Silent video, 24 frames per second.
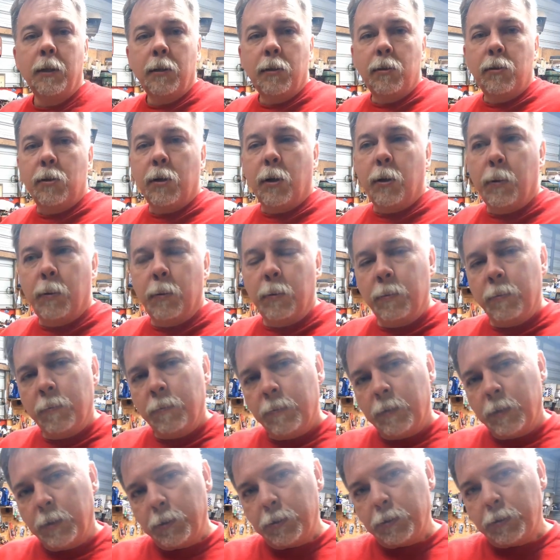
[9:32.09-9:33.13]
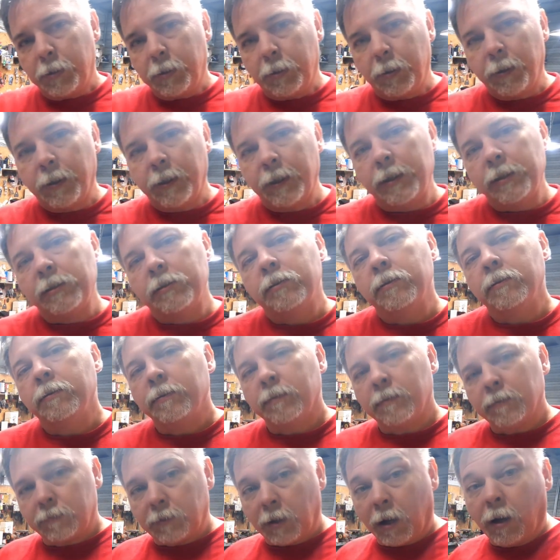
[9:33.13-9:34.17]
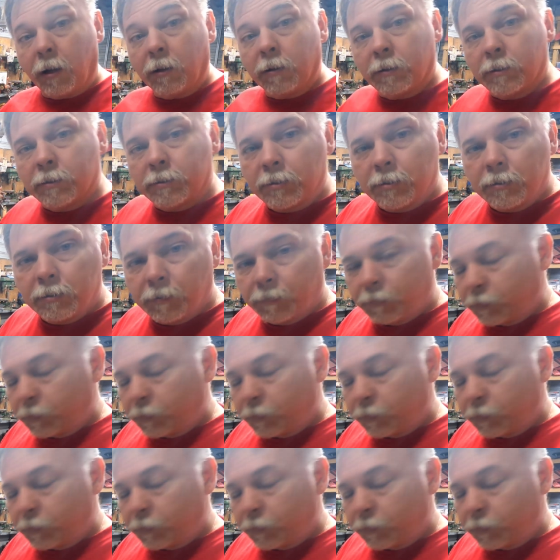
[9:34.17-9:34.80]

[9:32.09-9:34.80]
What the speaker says: So there's degrees, tolerances, if